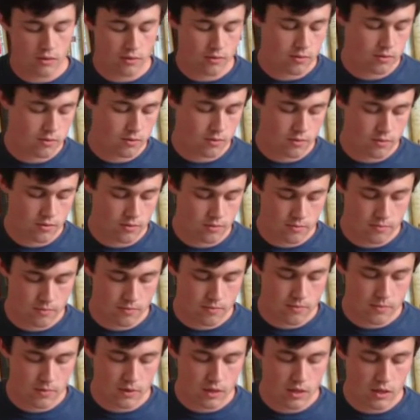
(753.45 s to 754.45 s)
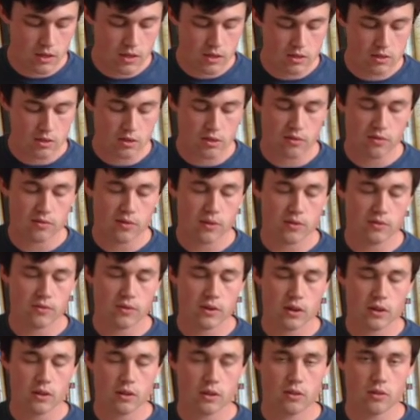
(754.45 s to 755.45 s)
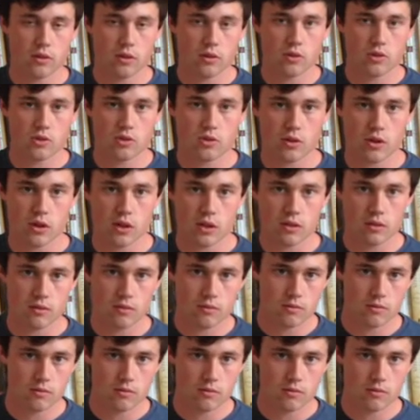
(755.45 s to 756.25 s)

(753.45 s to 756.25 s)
to the 5th fret of the 3rd string.